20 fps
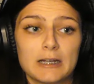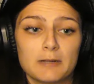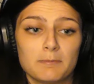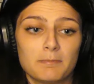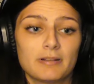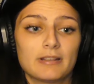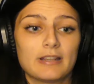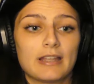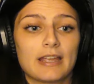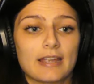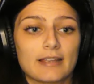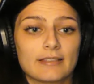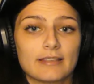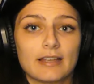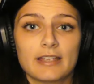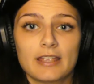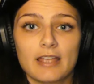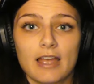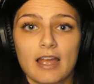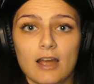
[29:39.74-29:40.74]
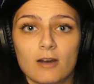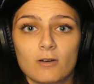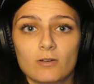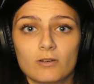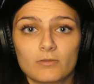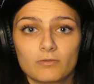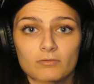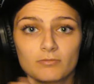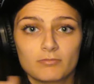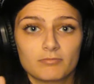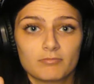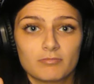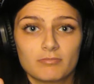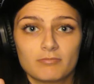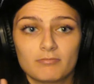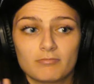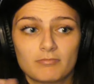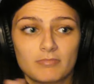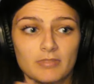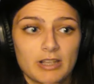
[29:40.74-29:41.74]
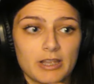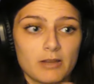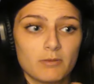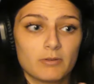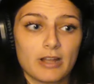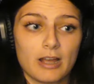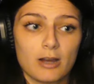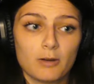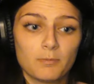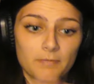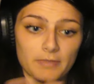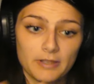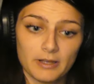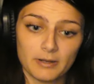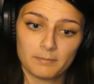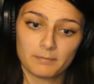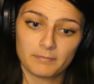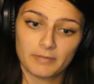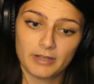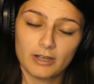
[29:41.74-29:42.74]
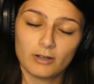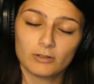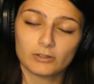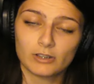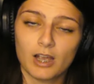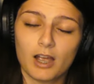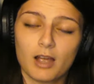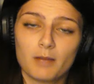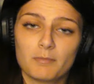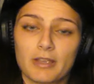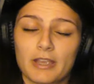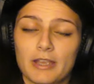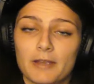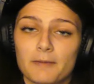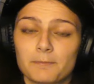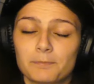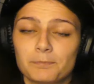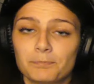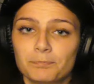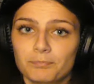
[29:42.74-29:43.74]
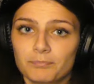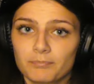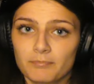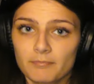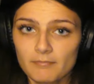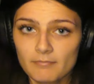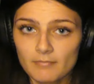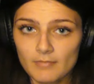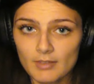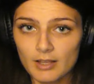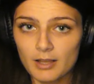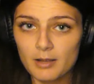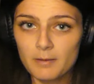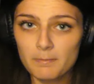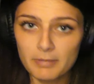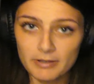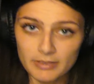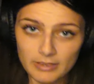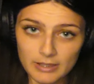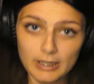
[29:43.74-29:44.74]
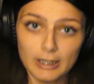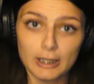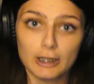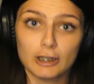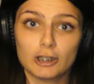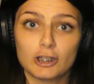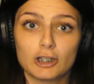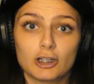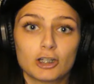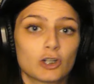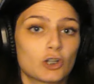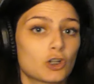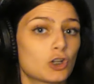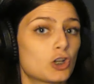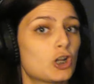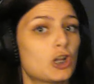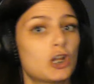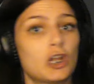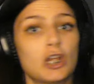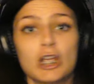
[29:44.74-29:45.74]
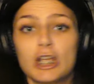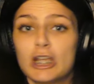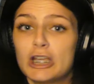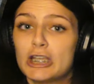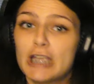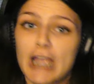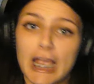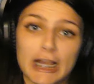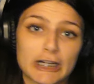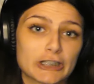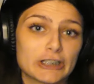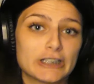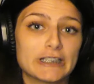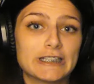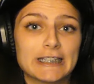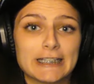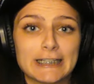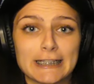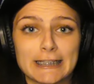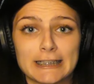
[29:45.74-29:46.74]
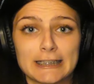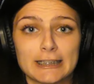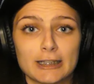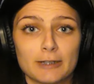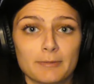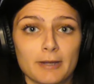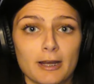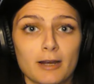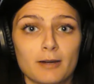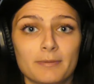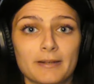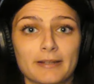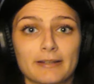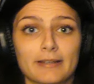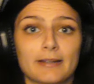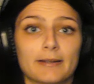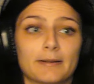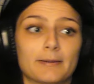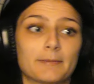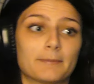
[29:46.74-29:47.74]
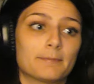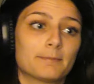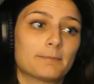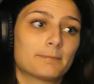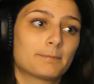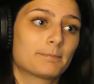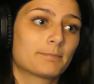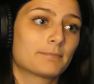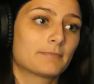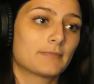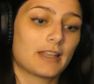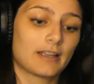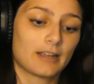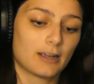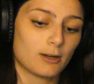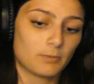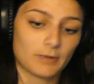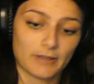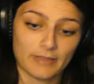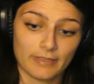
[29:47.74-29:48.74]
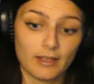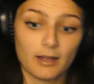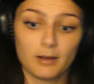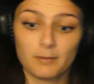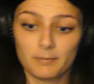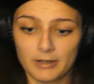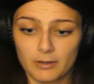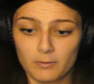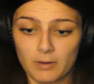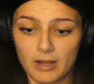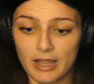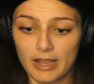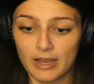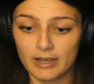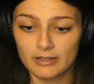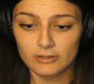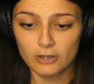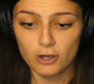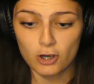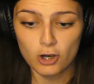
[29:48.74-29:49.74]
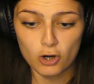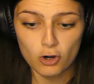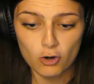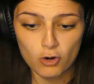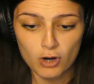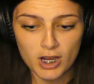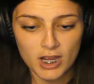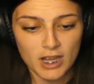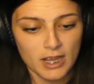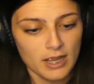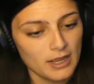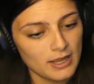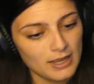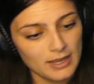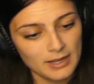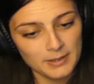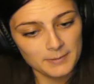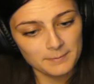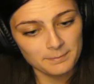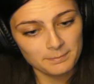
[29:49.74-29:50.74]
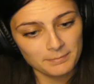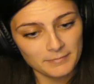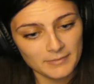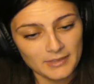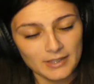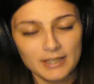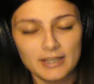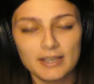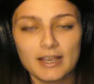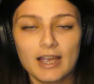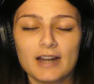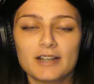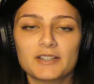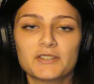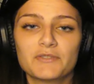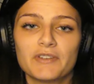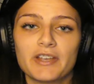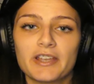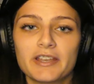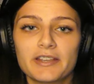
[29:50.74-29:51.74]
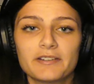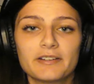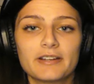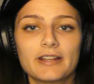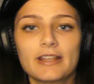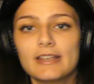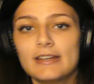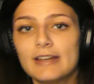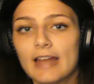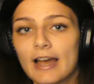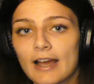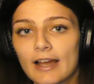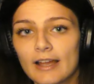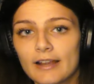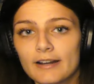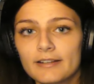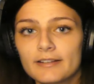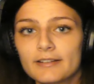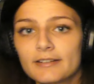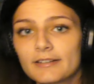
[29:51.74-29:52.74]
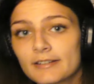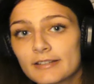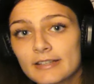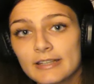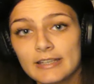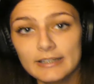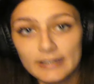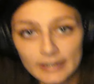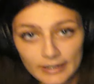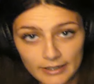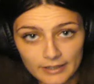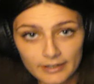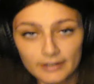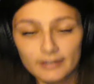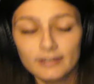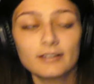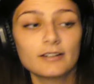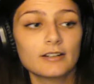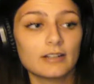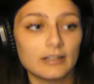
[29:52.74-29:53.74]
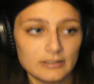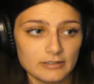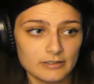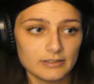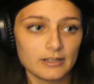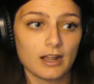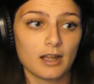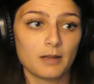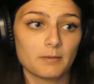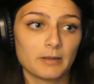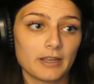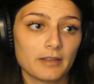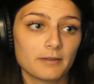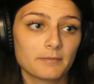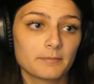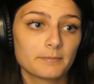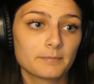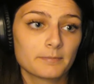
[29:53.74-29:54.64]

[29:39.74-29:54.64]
plan like how he would help them kill Tommy, but then he actually did end up helping him, like helping them in a way. So he got his fate. He died. He did because of Tommy.